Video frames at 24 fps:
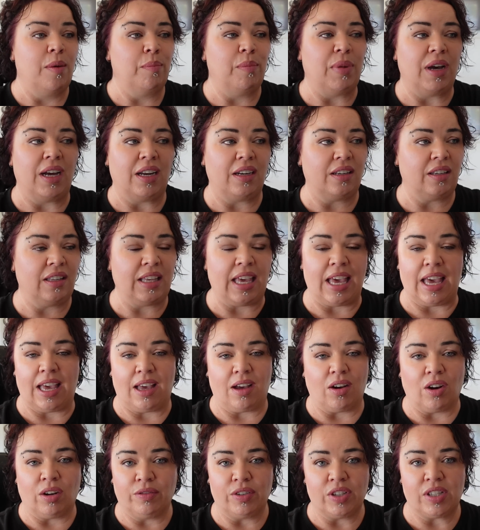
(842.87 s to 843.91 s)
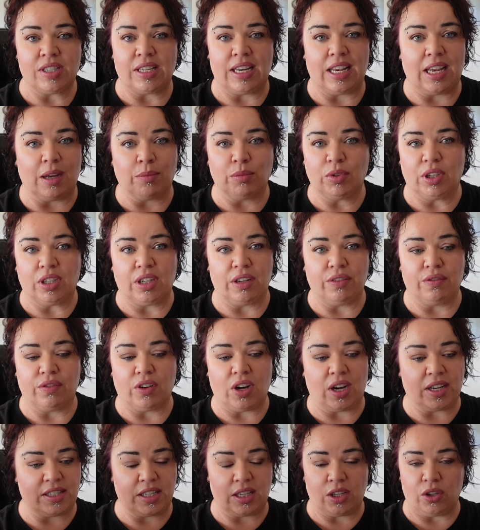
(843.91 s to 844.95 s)
But yeah, obviously I'm not
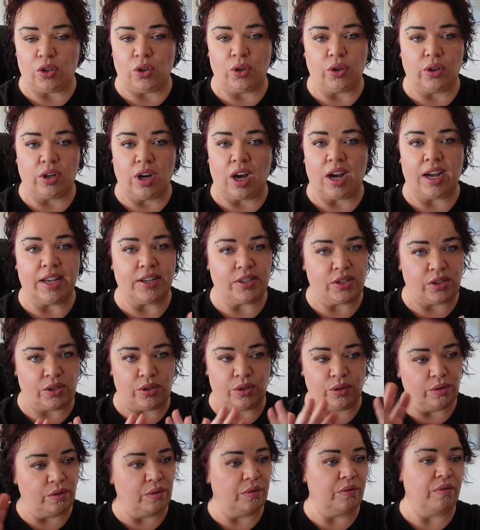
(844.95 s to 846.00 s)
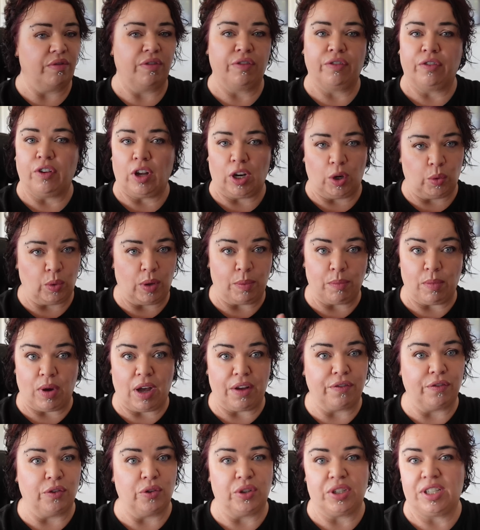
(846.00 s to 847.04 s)
advising you guys to follow in my
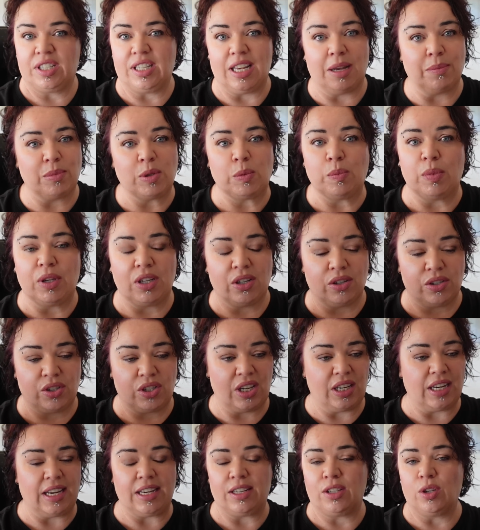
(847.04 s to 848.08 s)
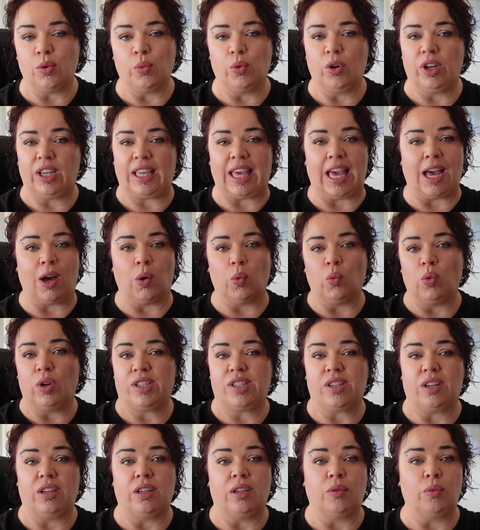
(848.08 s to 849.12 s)
footsteps because you need to work out
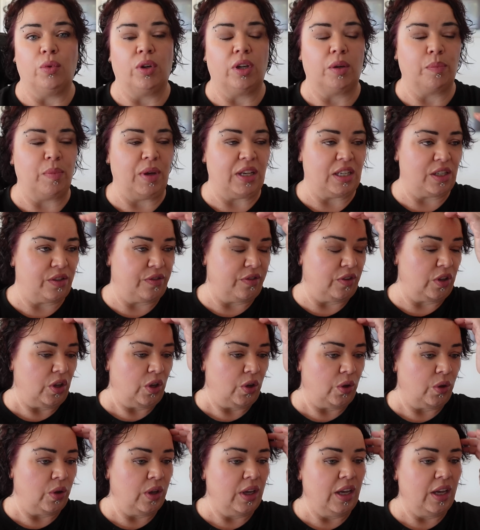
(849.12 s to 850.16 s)
what's going to work best for you.